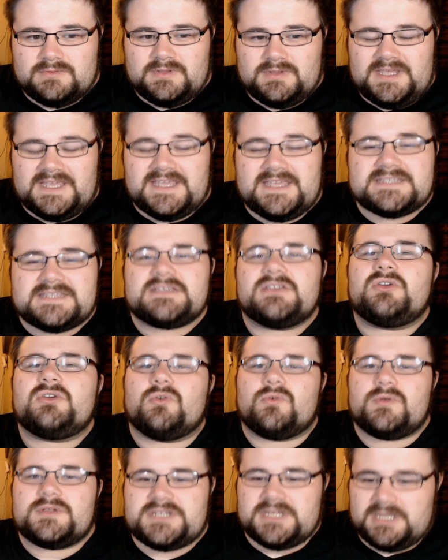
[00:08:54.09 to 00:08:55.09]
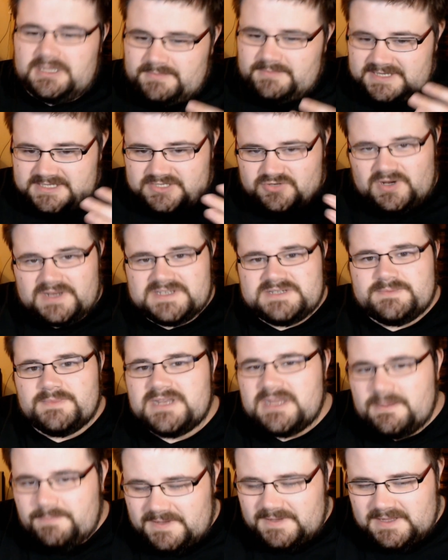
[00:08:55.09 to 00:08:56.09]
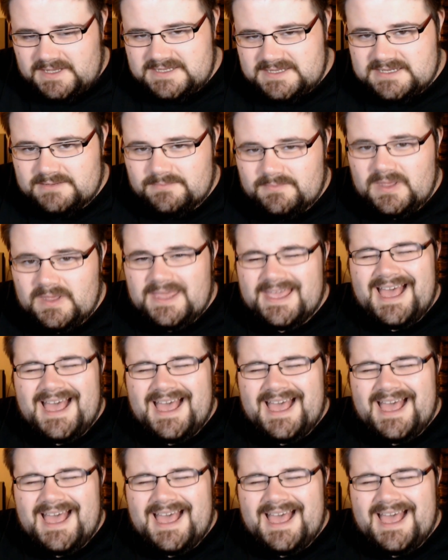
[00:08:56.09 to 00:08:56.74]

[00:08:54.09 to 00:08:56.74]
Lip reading: He's encouraging him. He's trying to manipulate him.